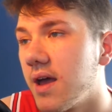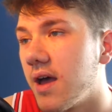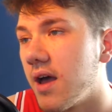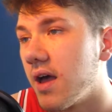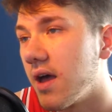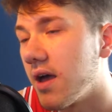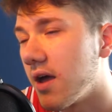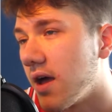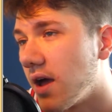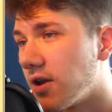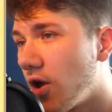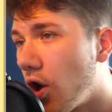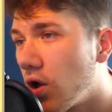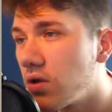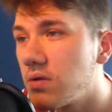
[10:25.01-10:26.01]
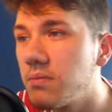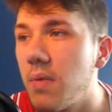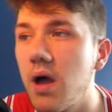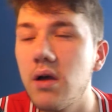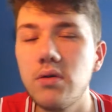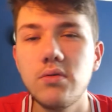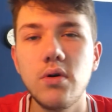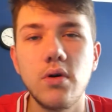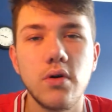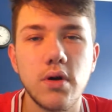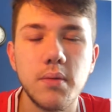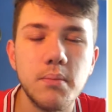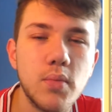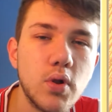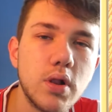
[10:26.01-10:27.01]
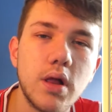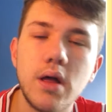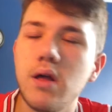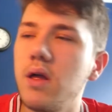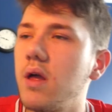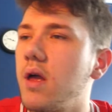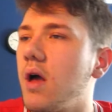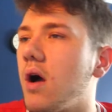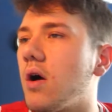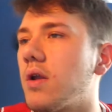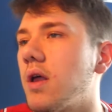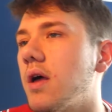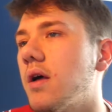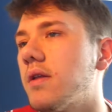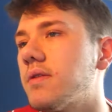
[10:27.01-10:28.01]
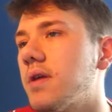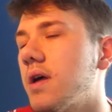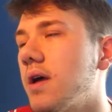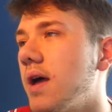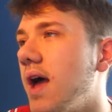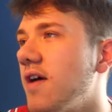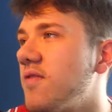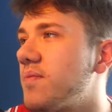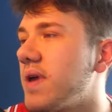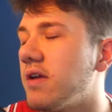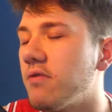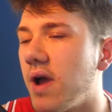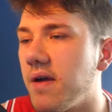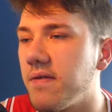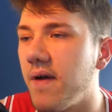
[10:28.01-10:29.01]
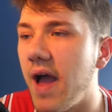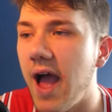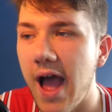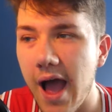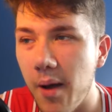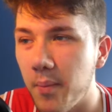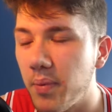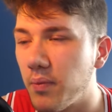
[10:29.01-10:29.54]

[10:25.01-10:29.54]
Olmo or a Muller on the FB Ref app.